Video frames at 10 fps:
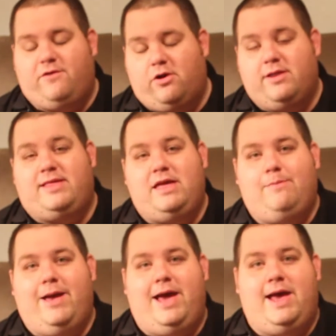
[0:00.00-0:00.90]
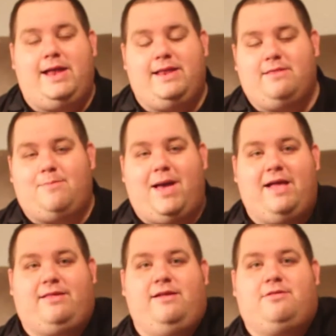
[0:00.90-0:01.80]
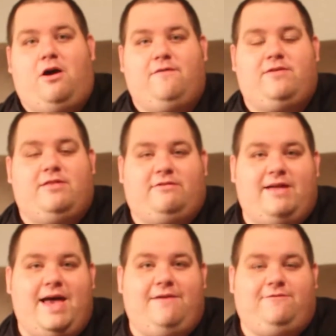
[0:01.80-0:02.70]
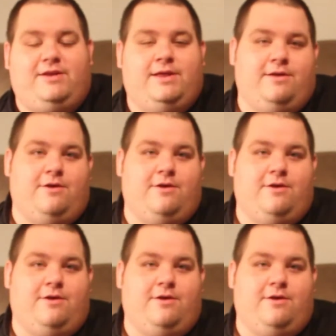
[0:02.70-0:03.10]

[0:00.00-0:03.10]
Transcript: if you're on a tee pad and the basket's off to the left,